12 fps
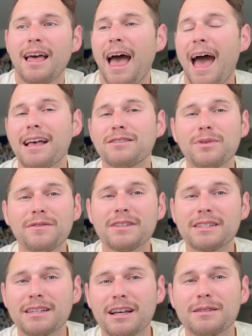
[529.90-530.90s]
as we've
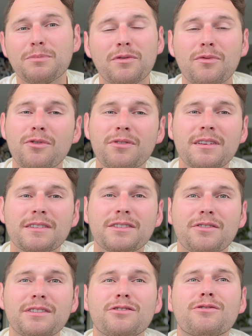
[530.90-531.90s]
discussed before in this
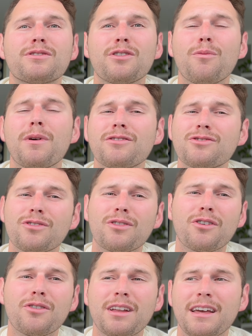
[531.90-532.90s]
series, there's so much to
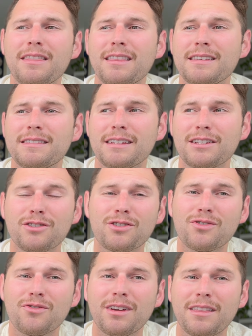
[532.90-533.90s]
learn in this
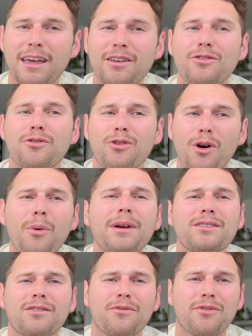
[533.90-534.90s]
industry that you're
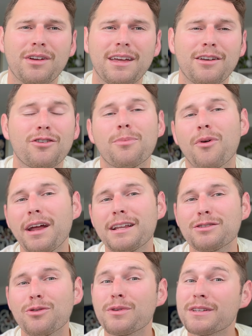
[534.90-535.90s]
going to forget. Your brain
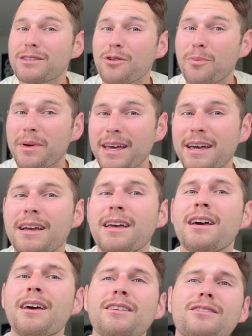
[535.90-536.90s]
is only so big.
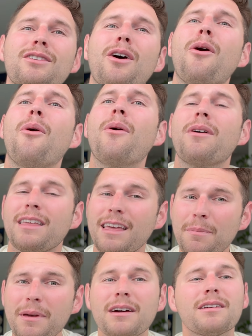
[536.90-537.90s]
So
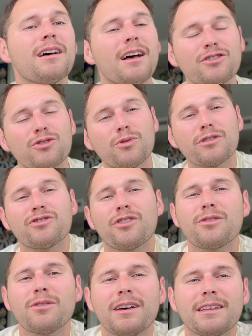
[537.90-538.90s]
keeping a short
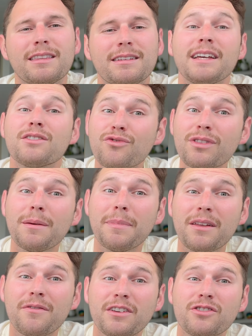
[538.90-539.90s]
journal like this is really
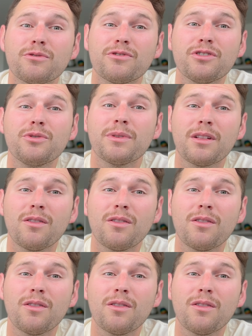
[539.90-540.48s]
beneficial to you in the